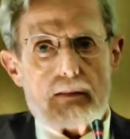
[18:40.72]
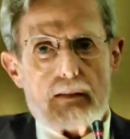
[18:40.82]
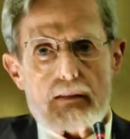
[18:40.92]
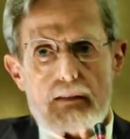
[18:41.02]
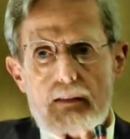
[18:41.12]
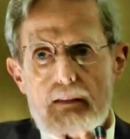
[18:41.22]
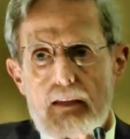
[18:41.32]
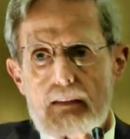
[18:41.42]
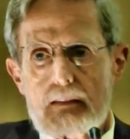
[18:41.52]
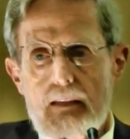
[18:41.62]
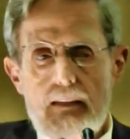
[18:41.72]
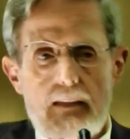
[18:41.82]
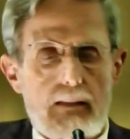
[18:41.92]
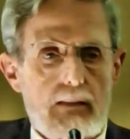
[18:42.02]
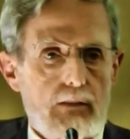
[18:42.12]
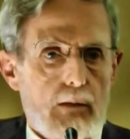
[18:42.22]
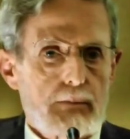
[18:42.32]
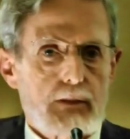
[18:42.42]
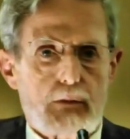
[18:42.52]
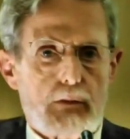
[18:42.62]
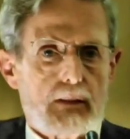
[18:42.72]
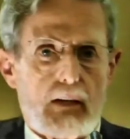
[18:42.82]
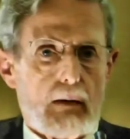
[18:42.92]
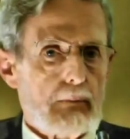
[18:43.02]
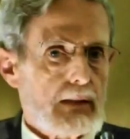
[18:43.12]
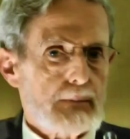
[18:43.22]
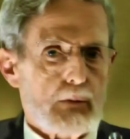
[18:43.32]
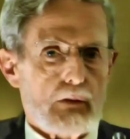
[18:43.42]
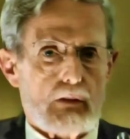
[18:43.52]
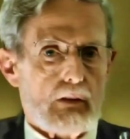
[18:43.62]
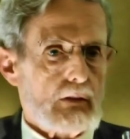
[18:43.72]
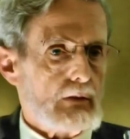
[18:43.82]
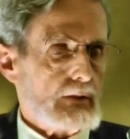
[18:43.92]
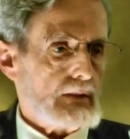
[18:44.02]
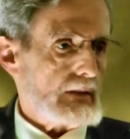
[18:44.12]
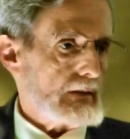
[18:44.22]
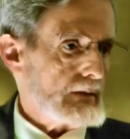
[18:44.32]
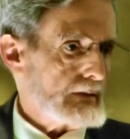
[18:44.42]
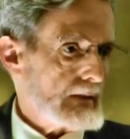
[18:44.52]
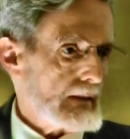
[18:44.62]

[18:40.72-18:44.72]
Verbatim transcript: It's, it's like sitting in a dumpster with garbage poured all over you, you know.